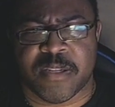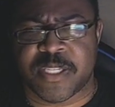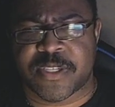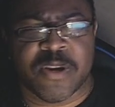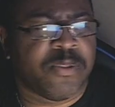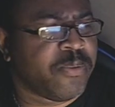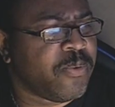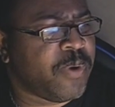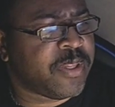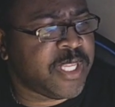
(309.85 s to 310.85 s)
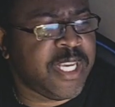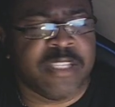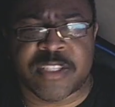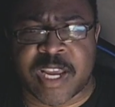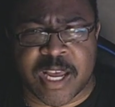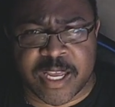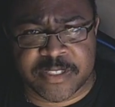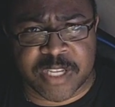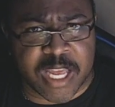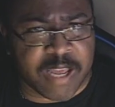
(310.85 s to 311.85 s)
go through what these
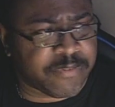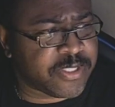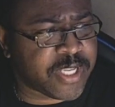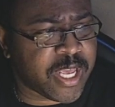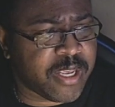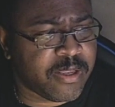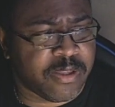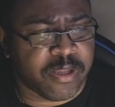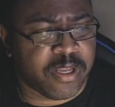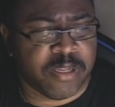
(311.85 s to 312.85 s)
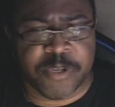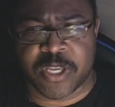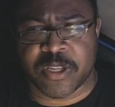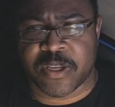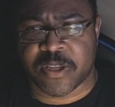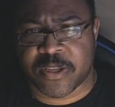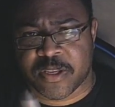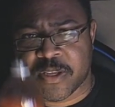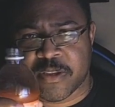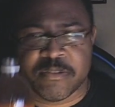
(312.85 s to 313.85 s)
guys have to say. Let me get a
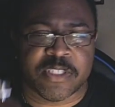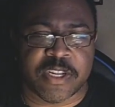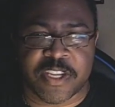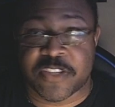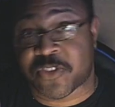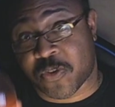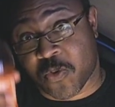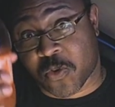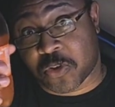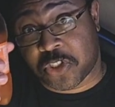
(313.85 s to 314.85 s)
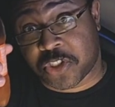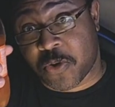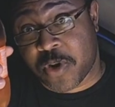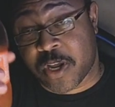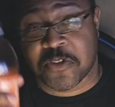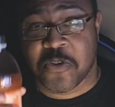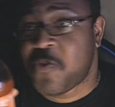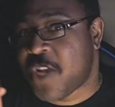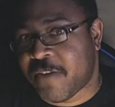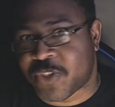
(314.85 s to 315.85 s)
Sunkist orange soda. Who
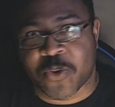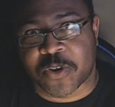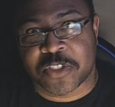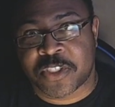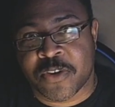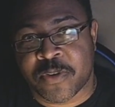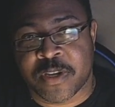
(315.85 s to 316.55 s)
loves orange soda?